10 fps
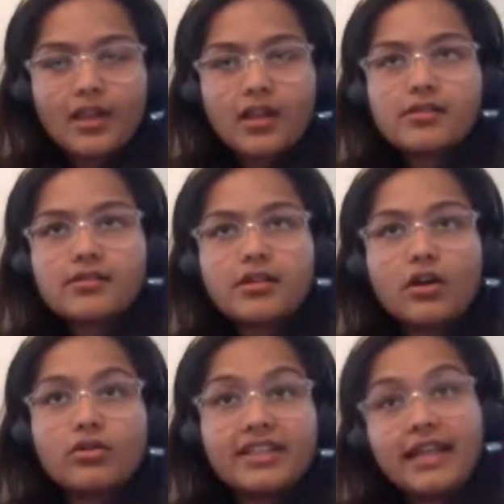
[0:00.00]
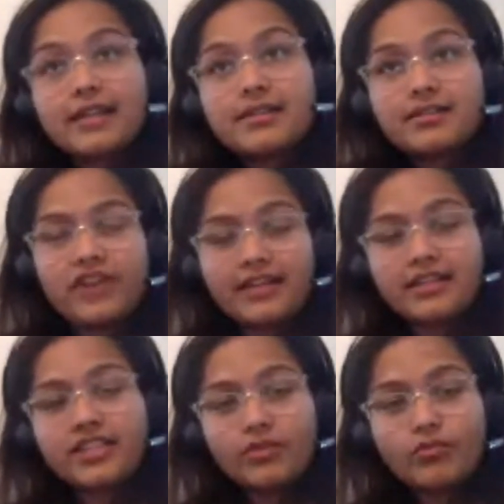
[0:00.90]
So the next
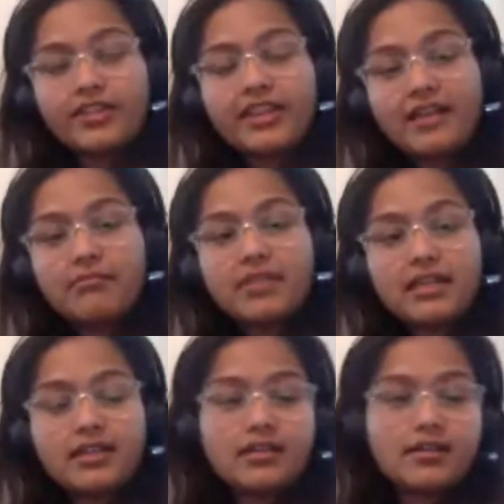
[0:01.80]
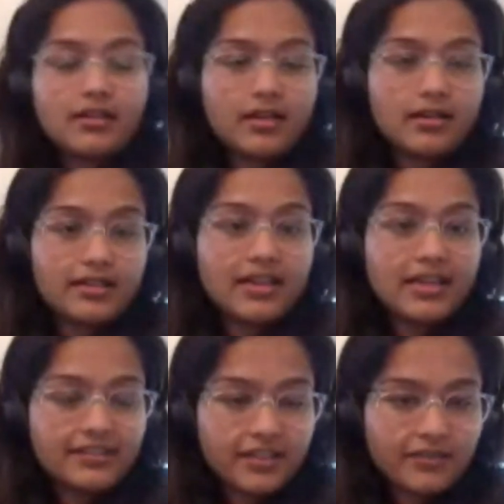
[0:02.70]
strategy would then be the client
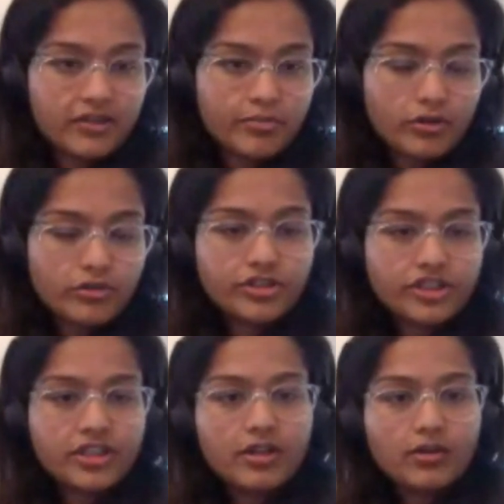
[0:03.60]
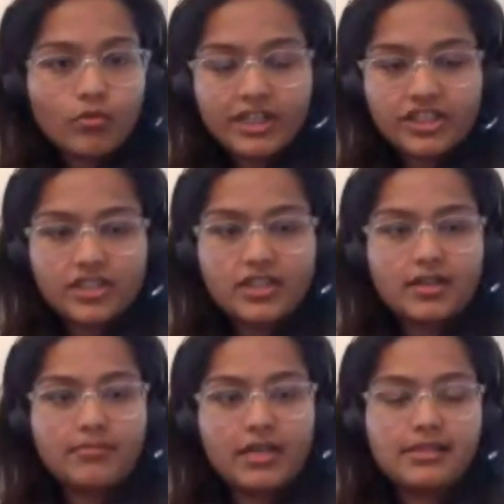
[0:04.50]
server approach, which
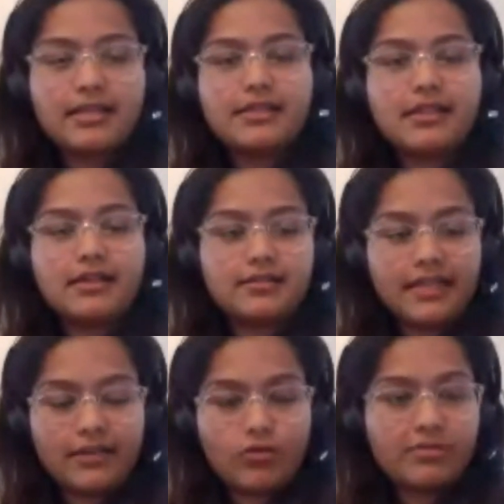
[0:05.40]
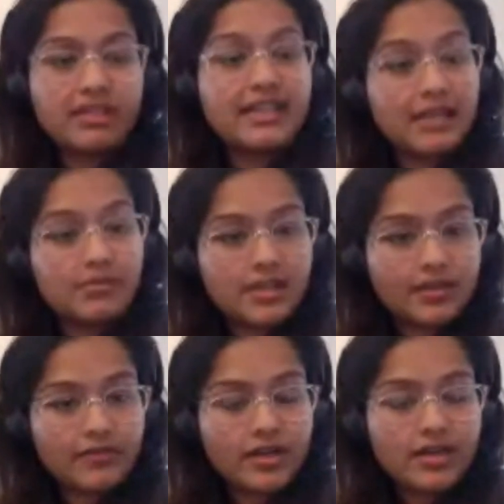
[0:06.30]
basically says there would be a game
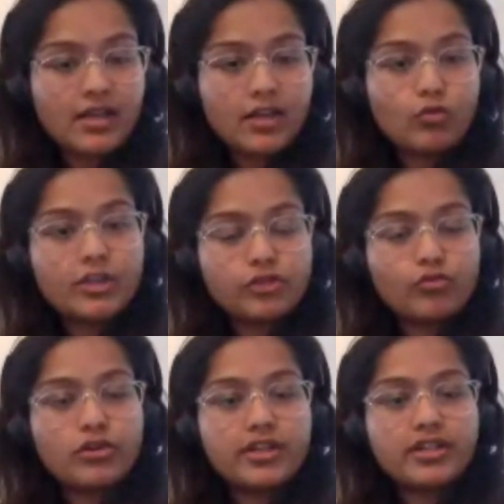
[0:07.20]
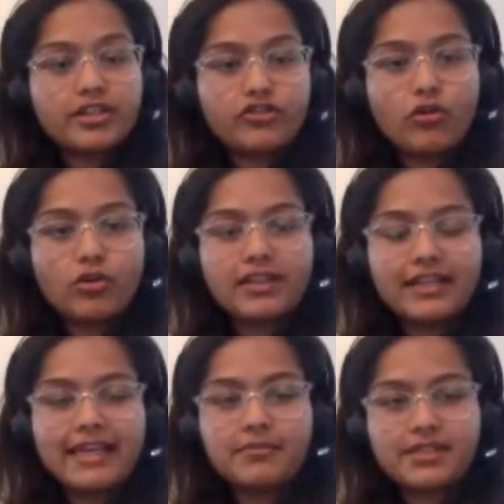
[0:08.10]
server which would control the
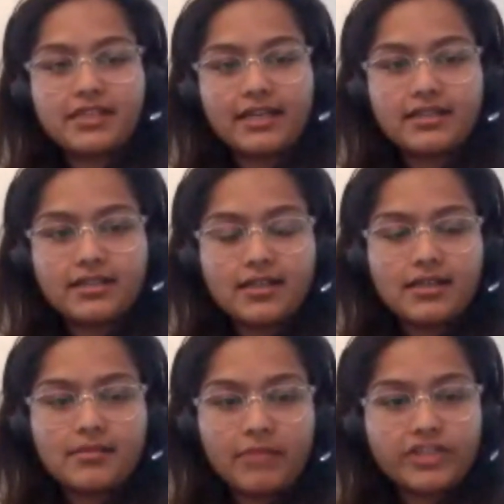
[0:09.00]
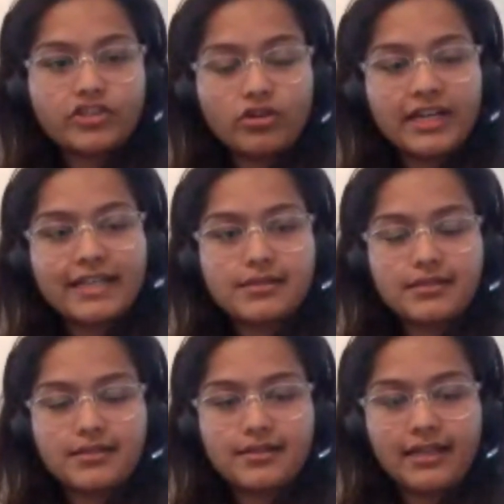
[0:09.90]
game state, make sure it is in
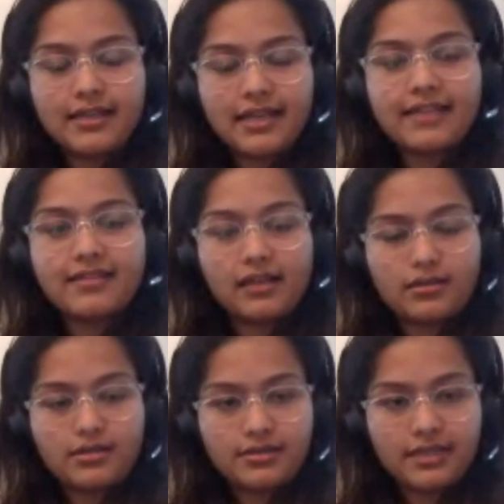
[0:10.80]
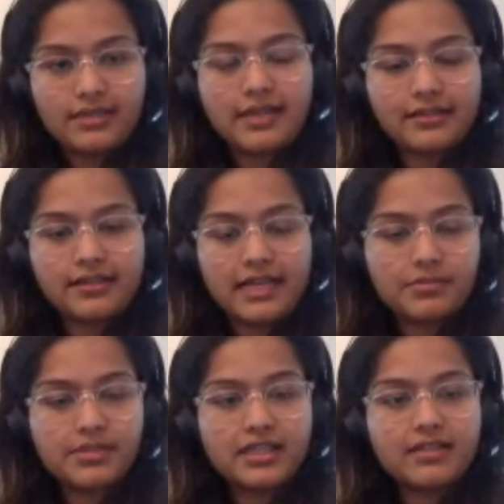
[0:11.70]
sync, and that is this exact game
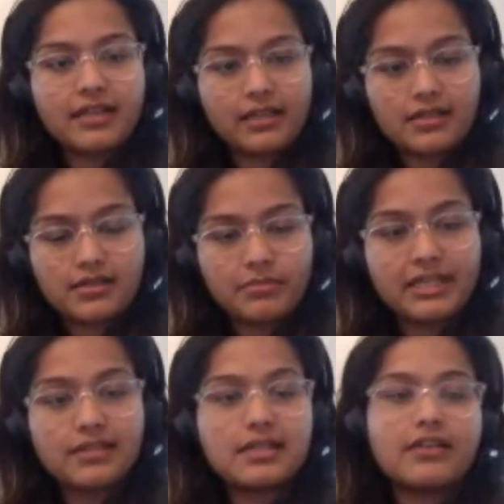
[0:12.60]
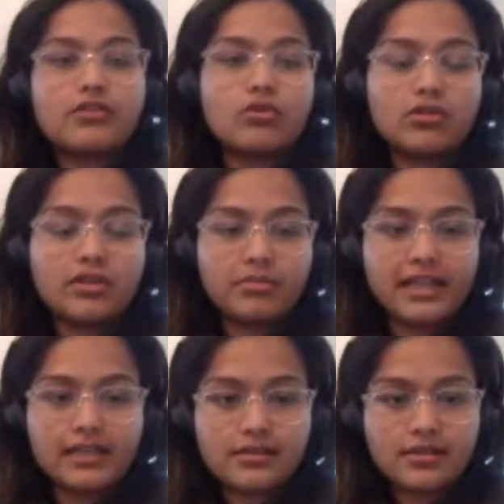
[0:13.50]
state that is being sent to all the
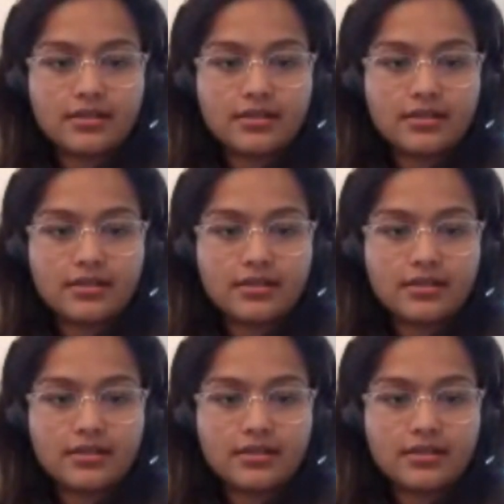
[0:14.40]
players.